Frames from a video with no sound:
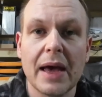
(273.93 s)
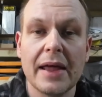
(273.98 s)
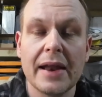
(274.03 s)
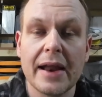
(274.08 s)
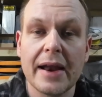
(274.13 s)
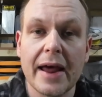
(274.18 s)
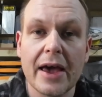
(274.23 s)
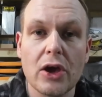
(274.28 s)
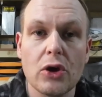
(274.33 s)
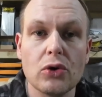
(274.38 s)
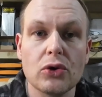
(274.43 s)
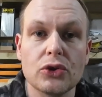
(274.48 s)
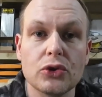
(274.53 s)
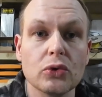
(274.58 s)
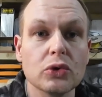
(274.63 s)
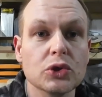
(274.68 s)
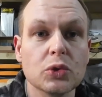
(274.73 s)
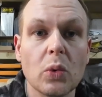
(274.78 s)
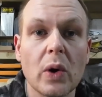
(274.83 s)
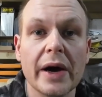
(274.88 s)
then I hooked
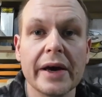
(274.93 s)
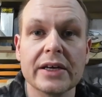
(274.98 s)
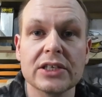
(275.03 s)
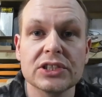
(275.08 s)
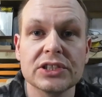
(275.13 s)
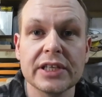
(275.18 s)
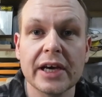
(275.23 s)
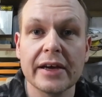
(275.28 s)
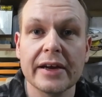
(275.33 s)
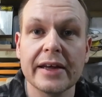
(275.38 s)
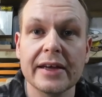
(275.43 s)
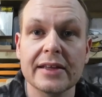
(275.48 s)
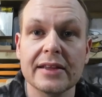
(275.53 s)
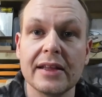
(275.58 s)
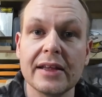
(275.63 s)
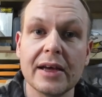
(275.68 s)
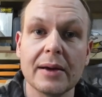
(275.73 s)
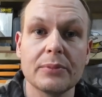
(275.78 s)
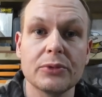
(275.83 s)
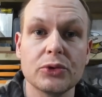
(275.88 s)
those wires
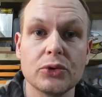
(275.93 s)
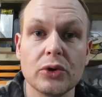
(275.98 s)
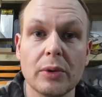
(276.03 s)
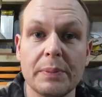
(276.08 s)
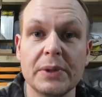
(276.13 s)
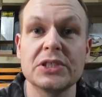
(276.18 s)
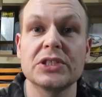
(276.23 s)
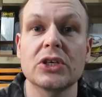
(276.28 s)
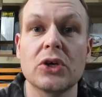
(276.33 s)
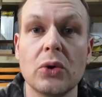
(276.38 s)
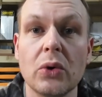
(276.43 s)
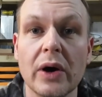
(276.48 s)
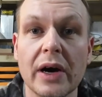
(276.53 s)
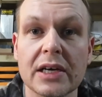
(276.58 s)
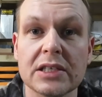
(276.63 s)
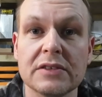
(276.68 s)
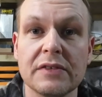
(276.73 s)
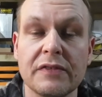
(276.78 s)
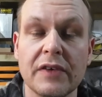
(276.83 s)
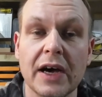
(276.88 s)
directly up to a piece of
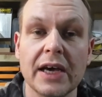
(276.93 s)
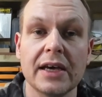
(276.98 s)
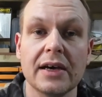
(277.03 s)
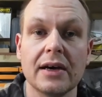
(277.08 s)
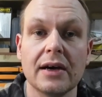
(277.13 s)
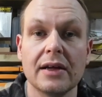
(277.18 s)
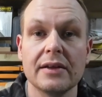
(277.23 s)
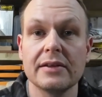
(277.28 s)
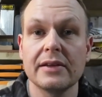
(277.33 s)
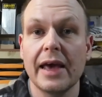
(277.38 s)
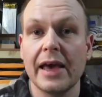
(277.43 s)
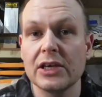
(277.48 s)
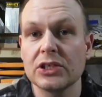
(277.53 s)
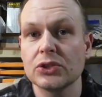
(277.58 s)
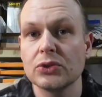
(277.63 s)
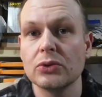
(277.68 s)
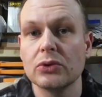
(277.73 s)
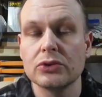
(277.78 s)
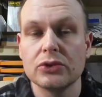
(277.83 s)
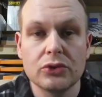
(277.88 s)
coax via an
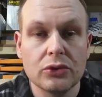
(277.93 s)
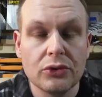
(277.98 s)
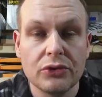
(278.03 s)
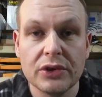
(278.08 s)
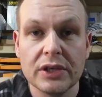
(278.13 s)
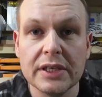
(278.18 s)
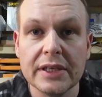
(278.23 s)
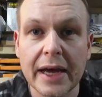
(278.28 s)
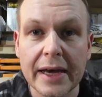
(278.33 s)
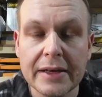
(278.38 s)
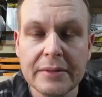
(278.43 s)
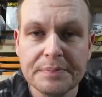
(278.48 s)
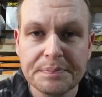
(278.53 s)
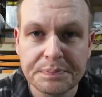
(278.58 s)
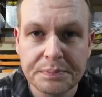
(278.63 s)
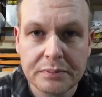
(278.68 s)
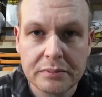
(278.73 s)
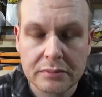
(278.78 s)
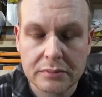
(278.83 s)
SO239.